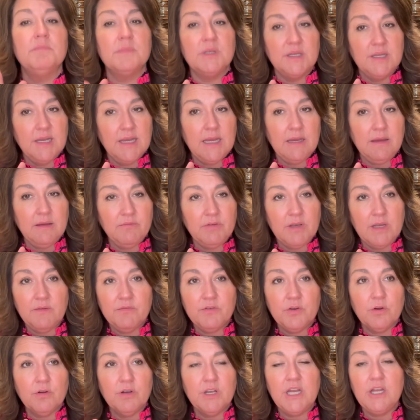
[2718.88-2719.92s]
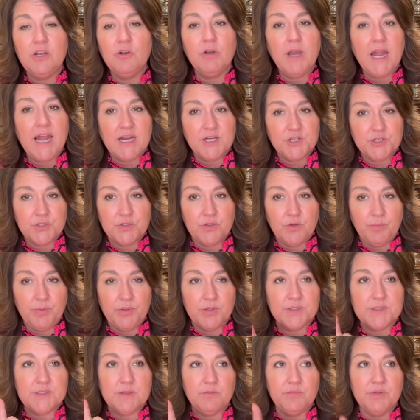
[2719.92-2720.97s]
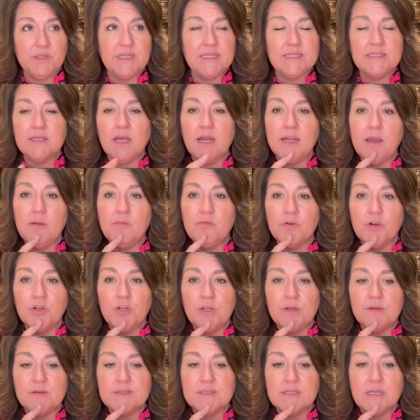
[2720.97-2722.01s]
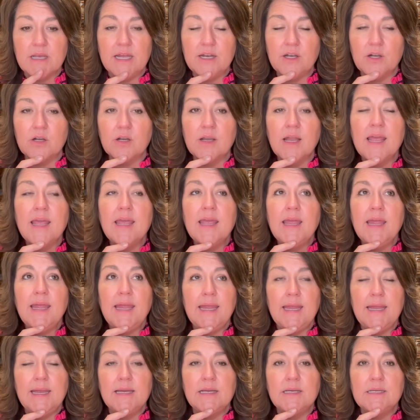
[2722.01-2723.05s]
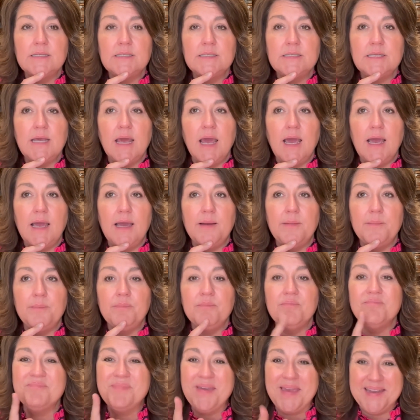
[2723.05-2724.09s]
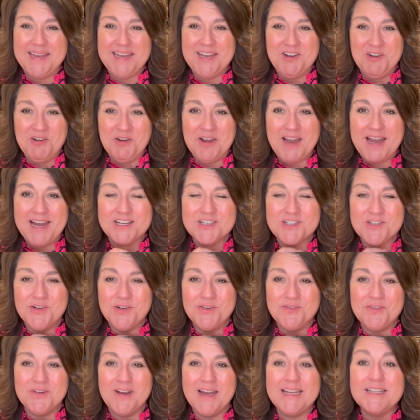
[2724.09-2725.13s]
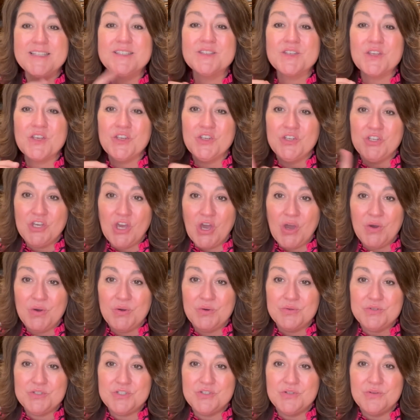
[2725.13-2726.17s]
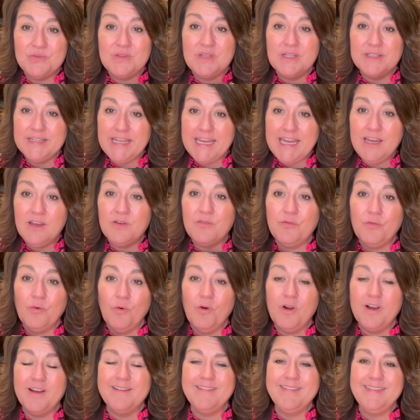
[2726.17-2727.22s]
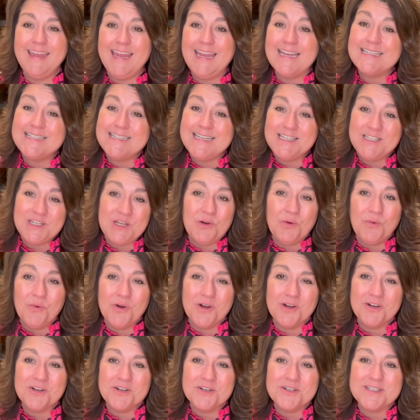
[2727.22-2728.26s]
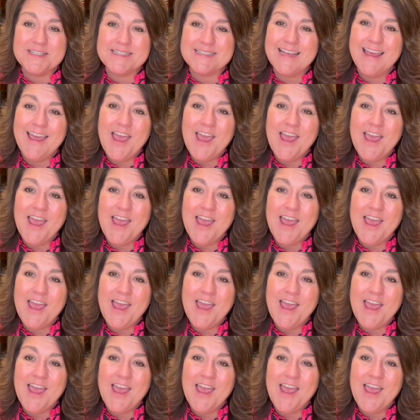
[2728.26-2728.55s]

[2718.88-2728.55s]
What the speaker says: Even if you're an international person, please sign up for a newsletter. And but international friends, go to the link for the Antique Needleworkers